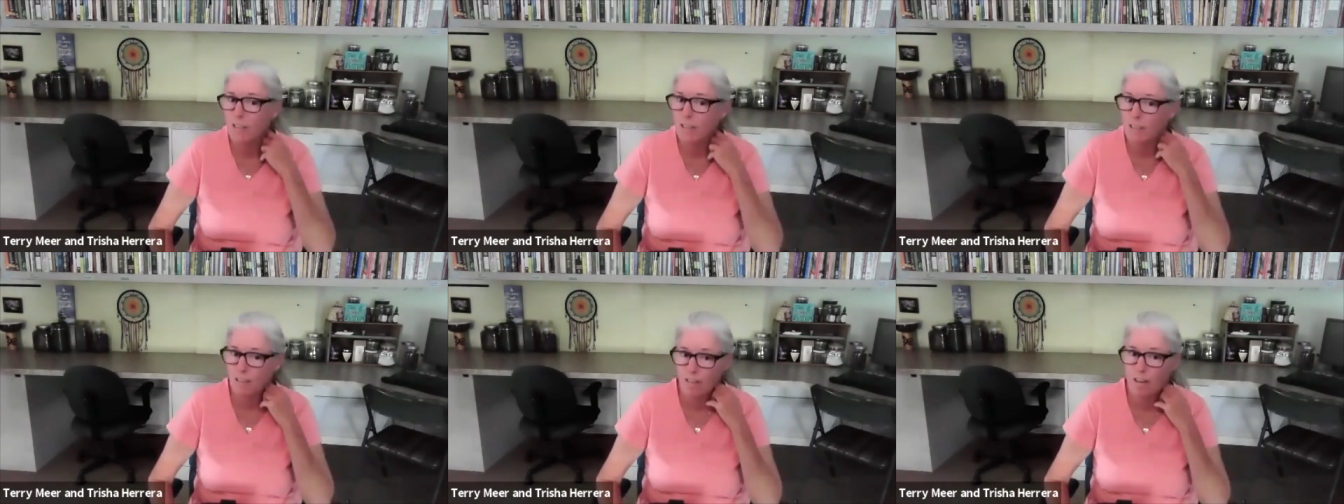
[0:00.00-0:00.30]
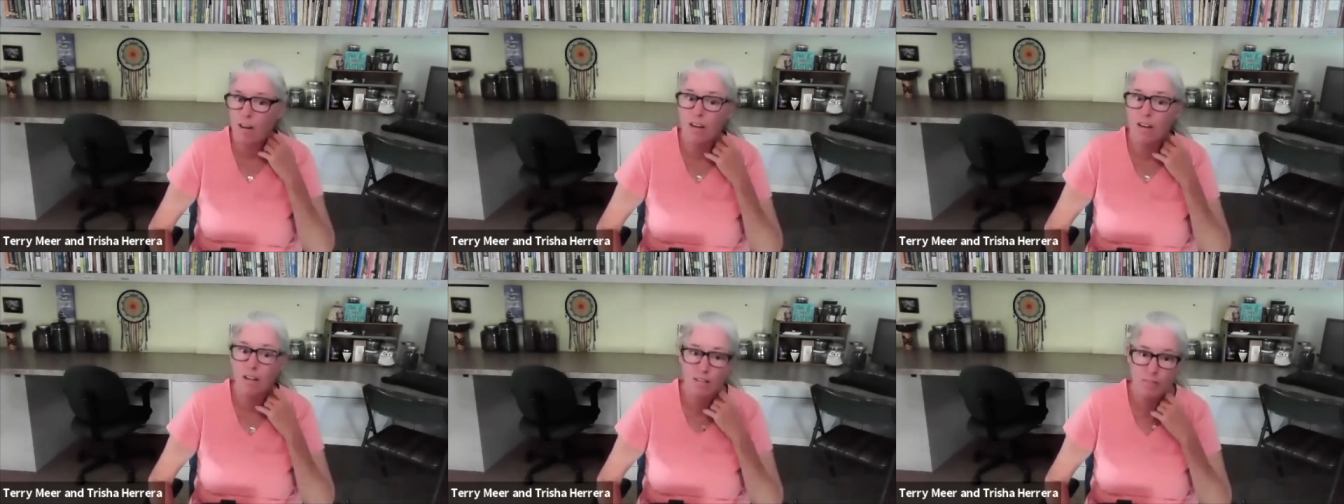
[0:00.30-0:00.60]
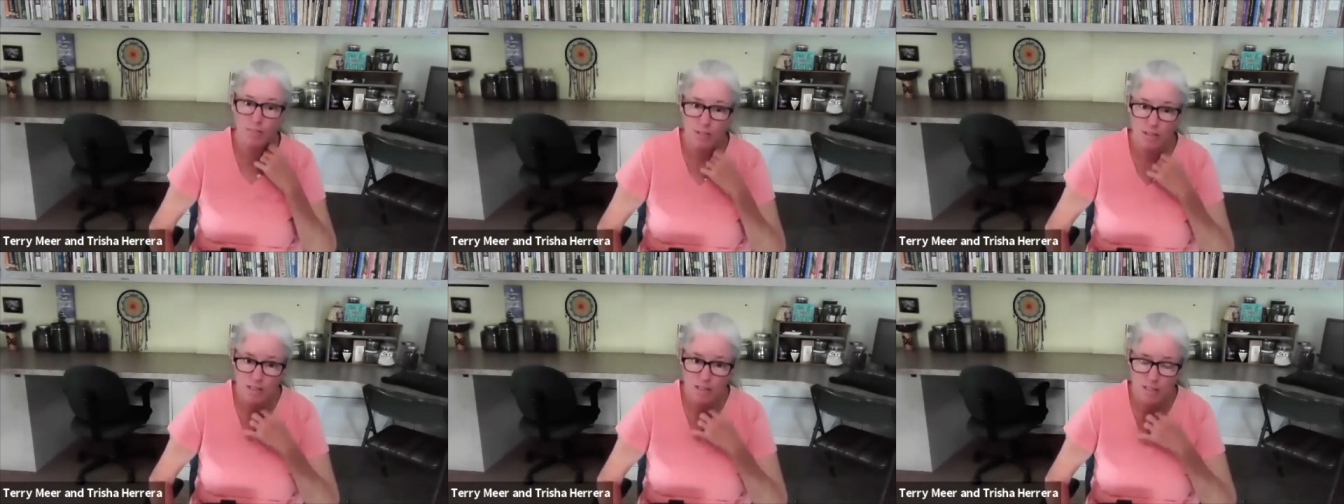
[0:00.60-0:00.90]
like all
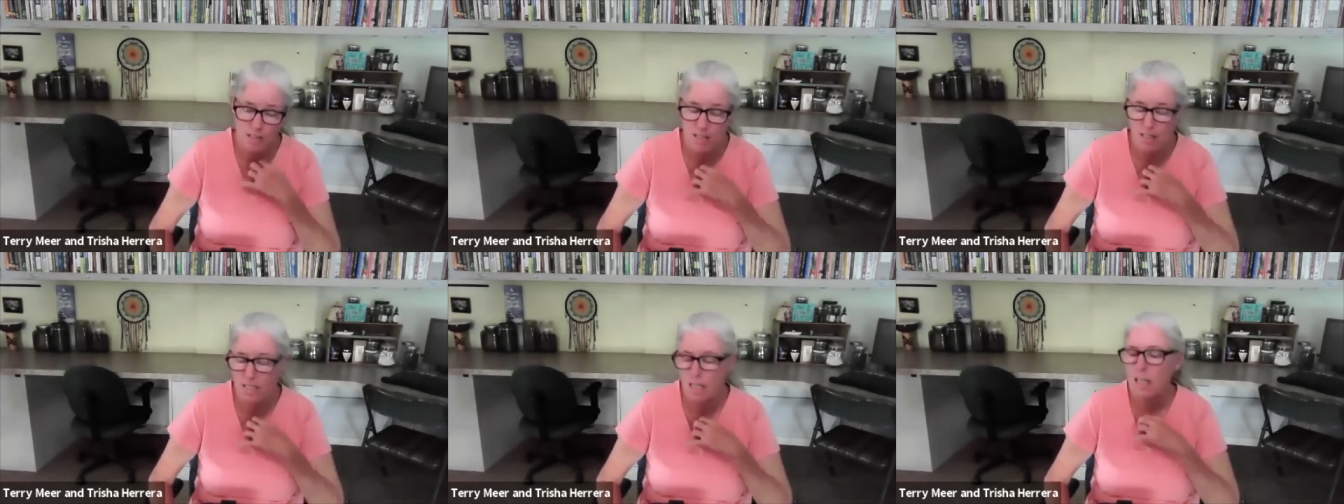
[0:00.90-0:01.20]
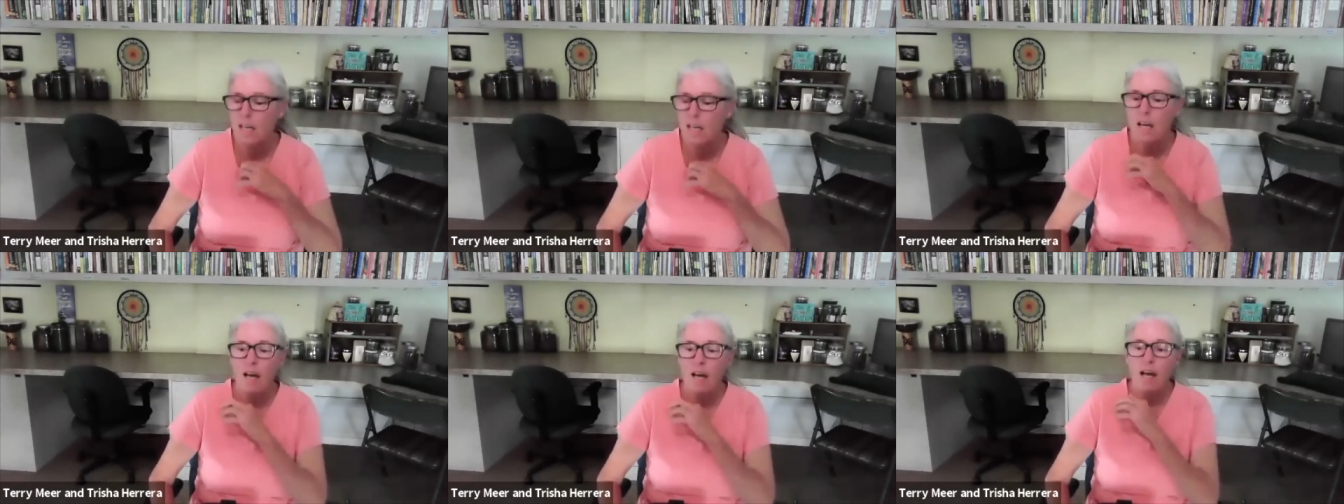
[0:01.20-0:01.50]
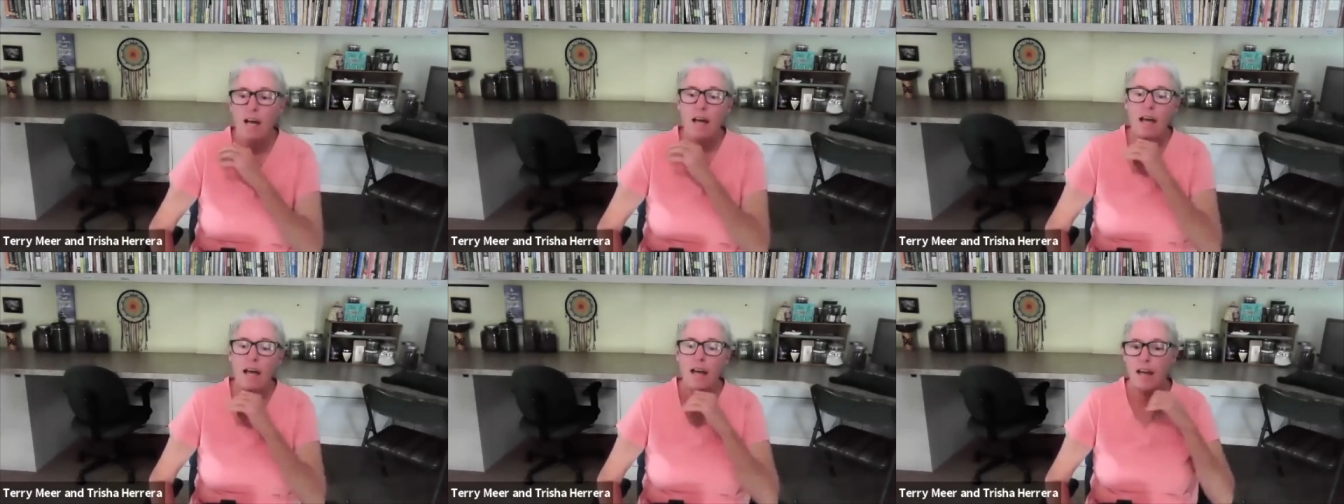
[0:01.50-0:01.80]
of us.
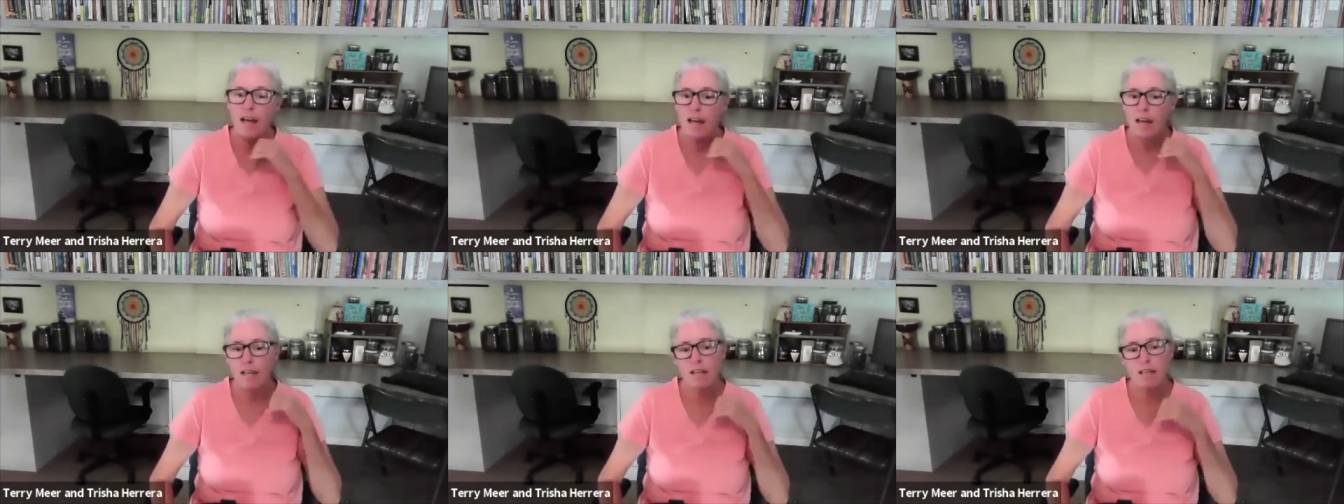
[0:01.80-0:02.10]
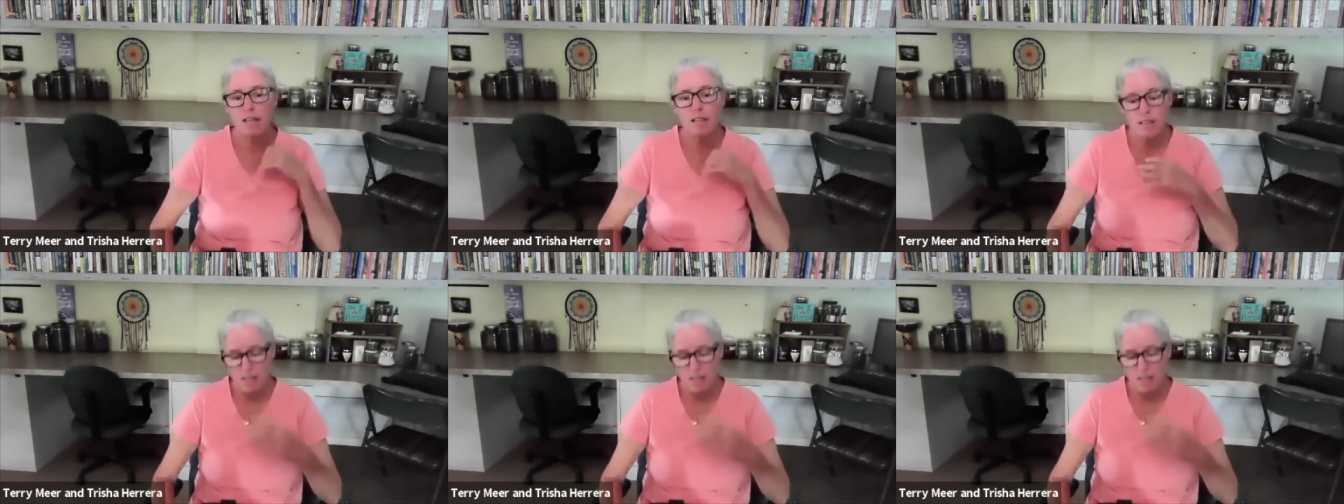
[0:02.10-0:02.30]
And